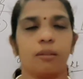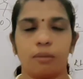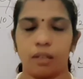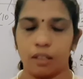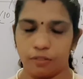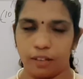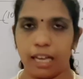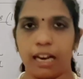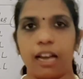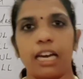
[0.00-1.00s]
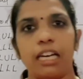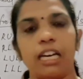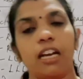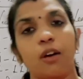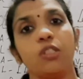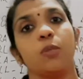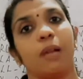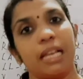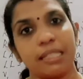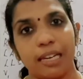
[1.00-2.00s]
If there are any doubts,
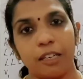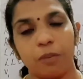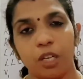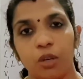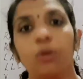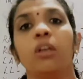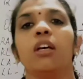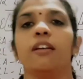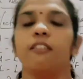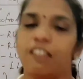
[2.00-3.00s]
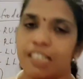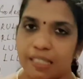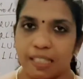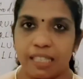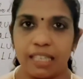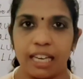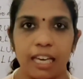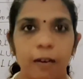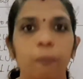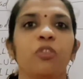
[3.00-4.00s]
please let me know. We will discuss again.
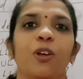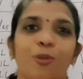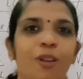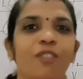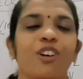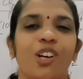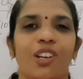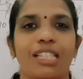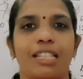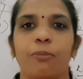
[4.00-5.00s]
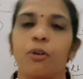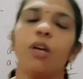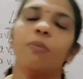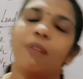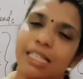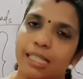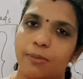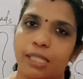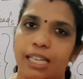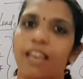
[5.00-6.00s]
Hoping for your support. Please
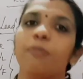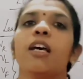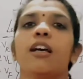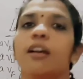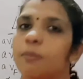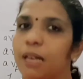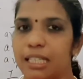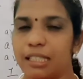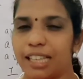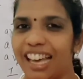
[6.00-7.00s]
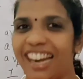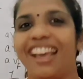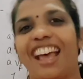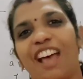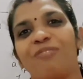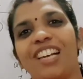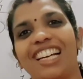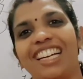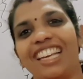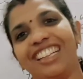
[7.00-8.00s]
subscribe. Please share. Happy
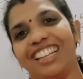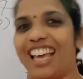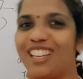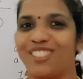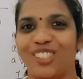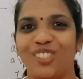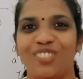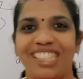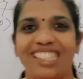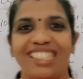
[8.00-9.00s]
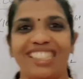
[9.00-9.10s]
learning. Thank you so much.